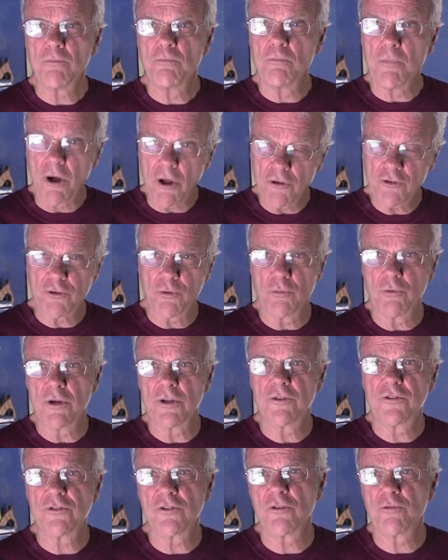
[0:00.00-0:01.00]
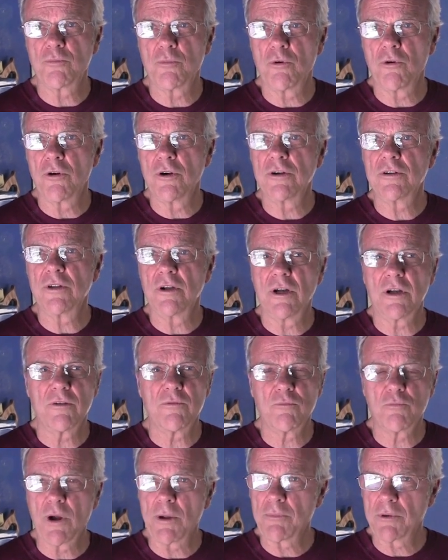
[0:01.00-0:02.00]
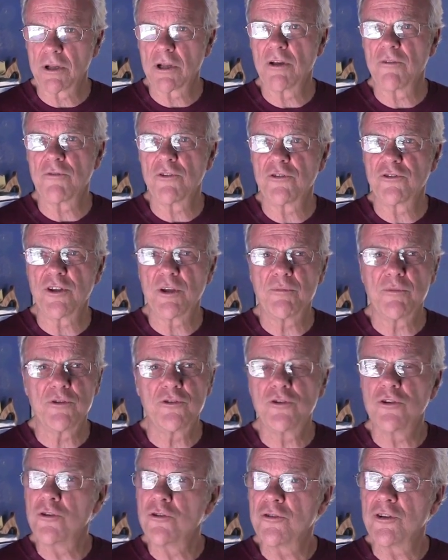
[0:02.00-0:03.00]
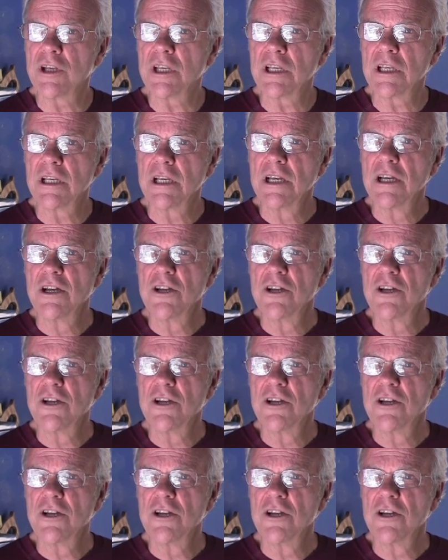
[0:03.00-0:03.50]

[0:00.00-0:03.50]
balsa wood surfboard, a replica of the Simmons, using